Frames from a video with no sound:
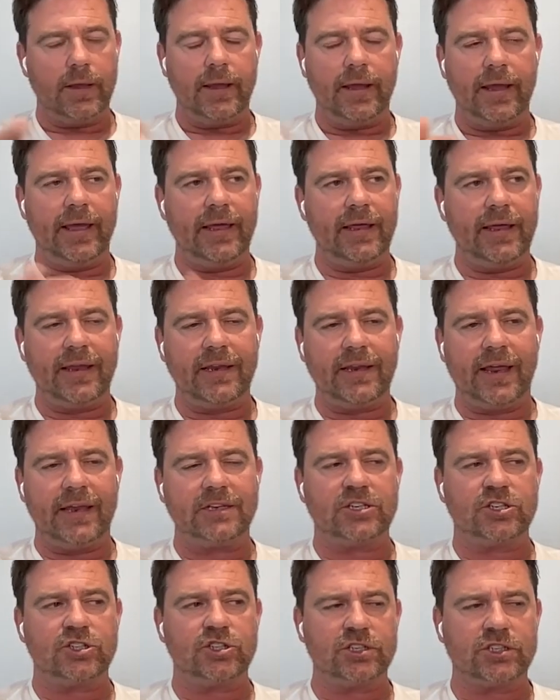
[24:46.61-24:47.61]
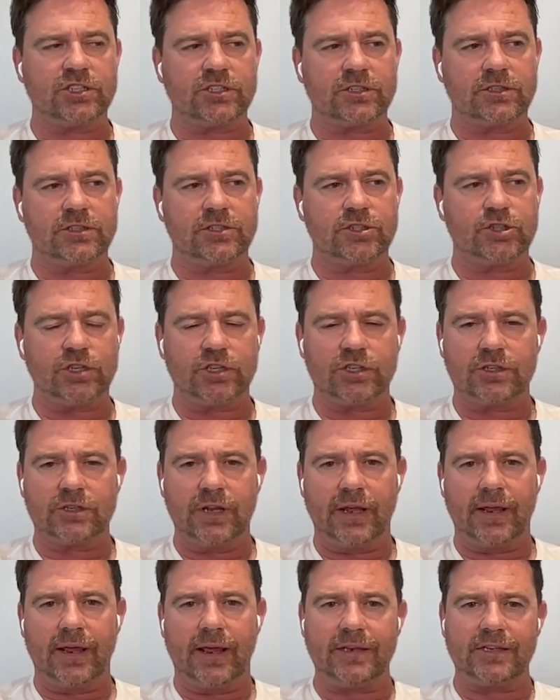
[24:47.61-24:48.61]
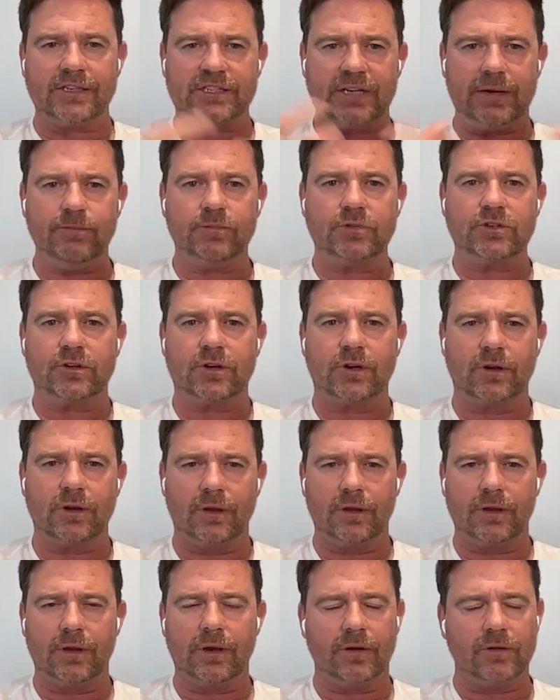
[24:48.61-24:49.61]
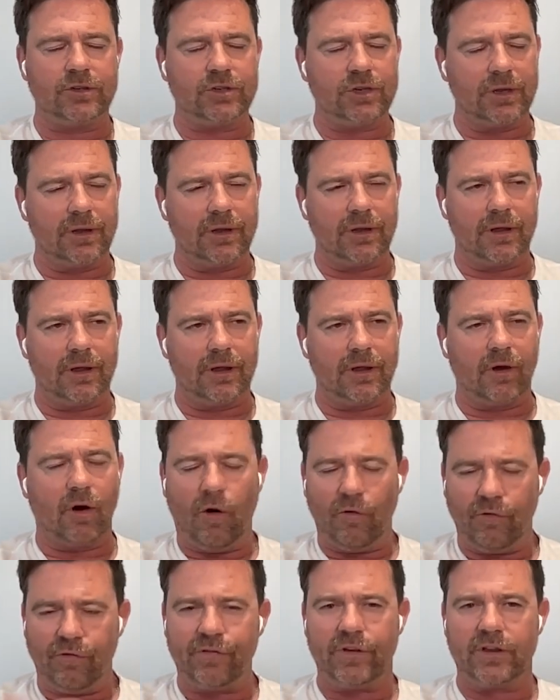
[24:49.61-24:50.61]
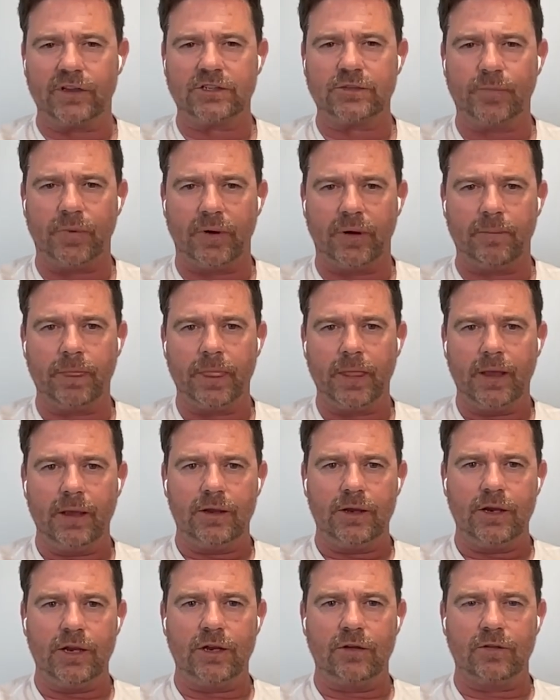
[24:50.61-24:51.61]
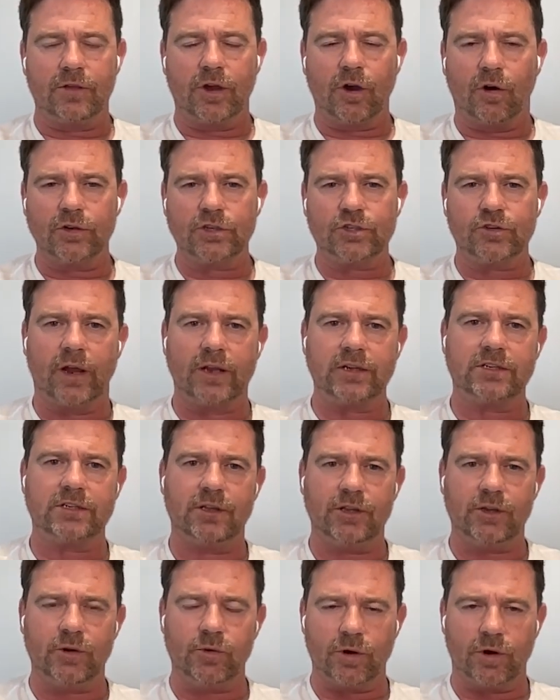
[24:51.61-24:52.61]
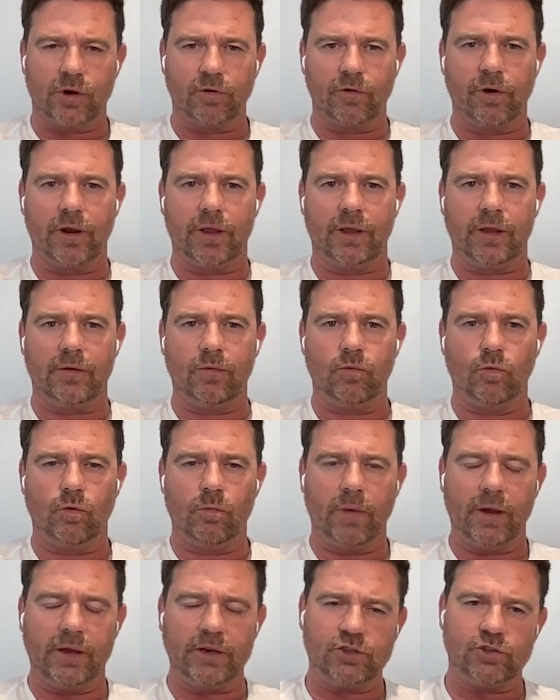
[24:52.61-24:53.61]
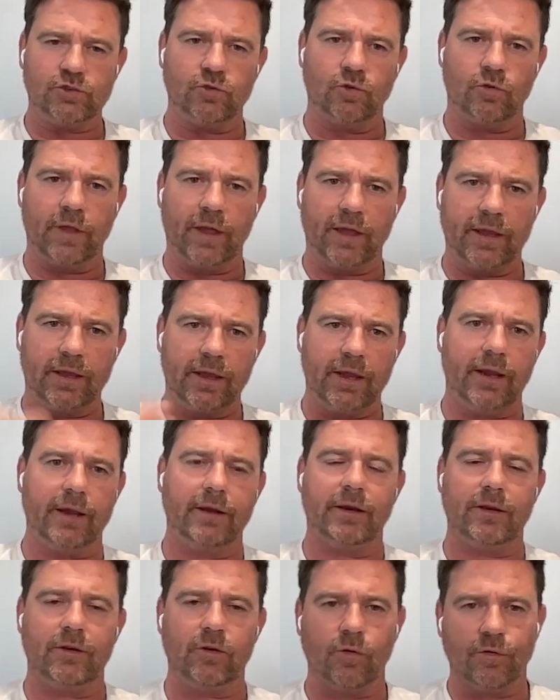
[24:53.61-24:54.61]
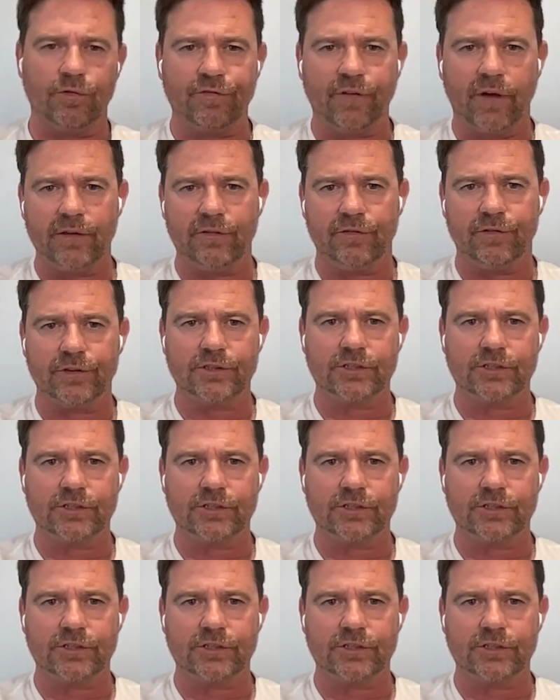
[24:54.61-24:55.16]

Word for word: It, it, it's just, just it seems you know obvious, but you know the contracts that you agree make sure they're geared in your favour.